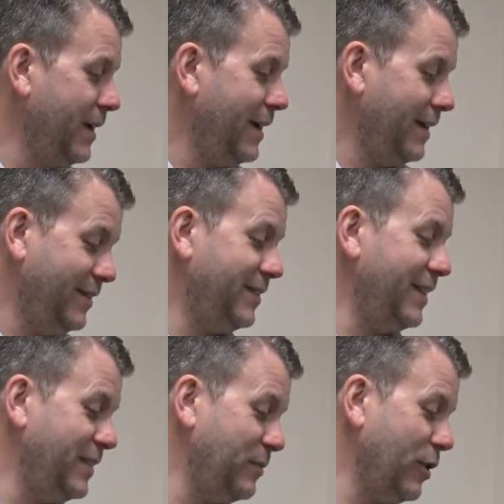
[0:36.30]
It is an
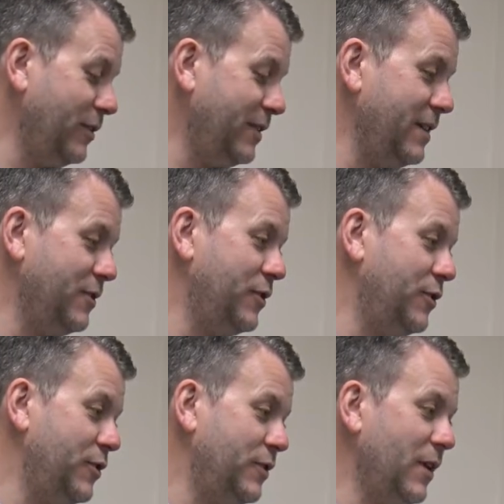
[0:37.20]
easy process. You
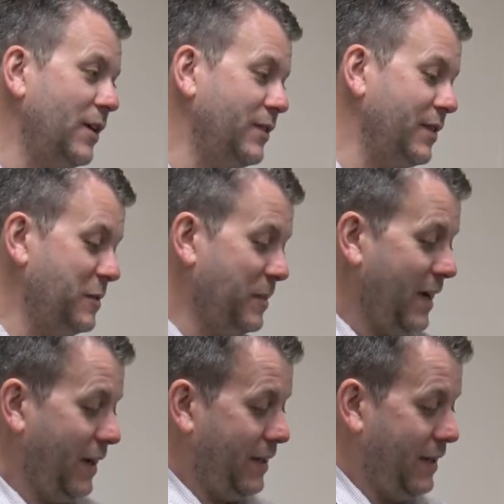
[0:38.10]
just lie it on its
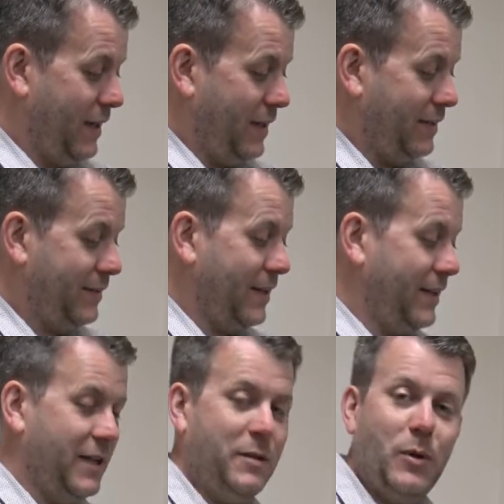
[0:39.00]
back, take
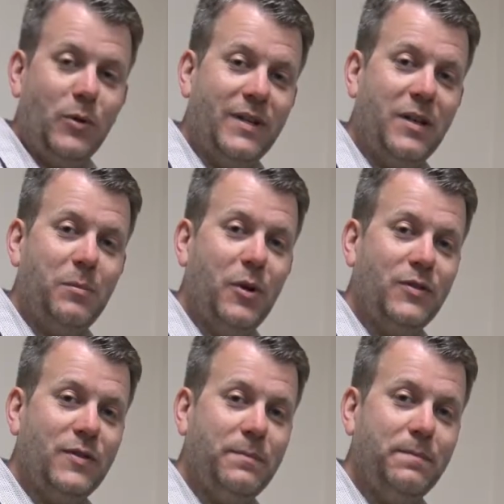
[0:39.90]
the bolts out of the
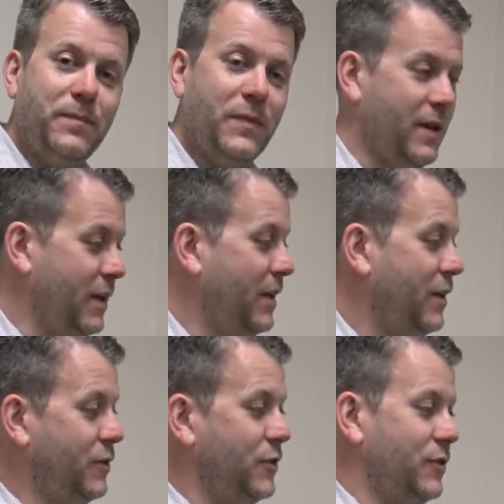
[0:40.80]
bottom,
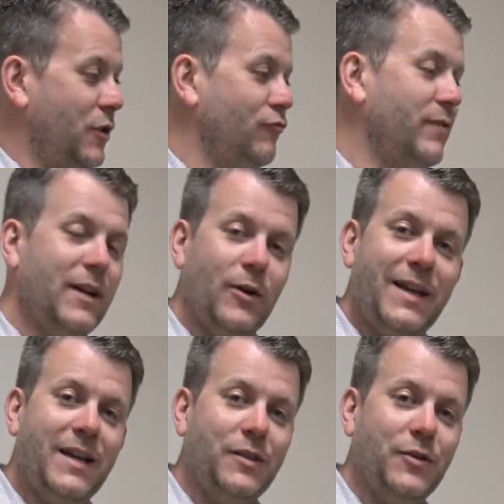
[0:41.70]
just
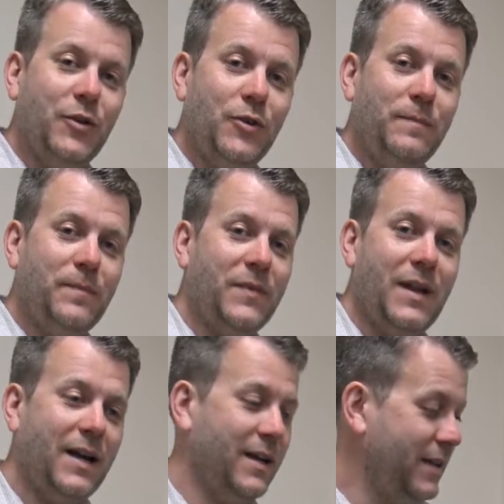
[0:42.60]
relocate the door,
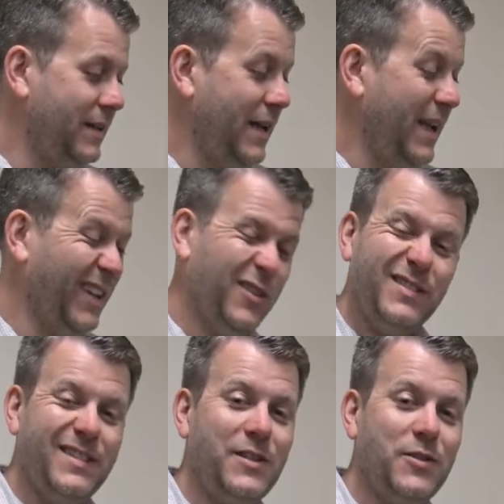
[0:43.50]
and it doesn't
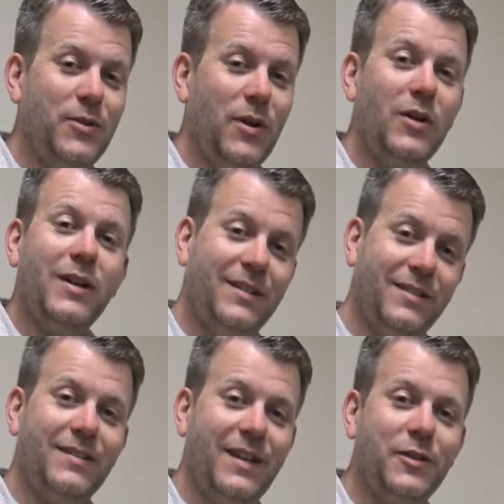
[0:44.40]
take too long, and as I
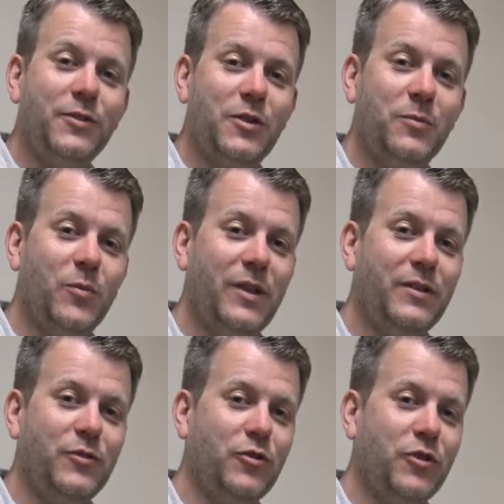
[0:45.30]
say, it does come with the
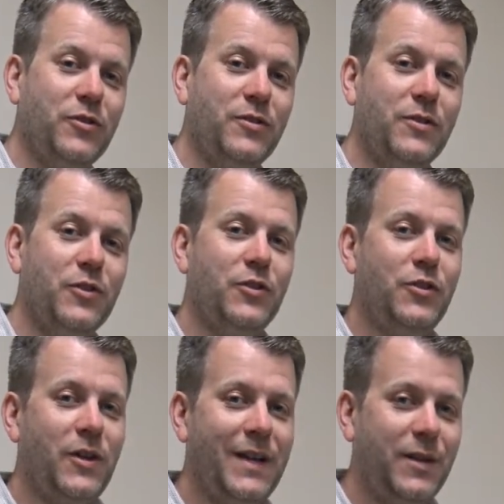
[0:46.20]
instructions and show
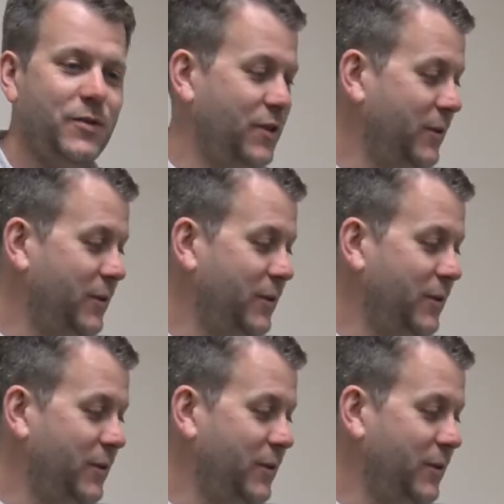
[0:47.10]
you how to do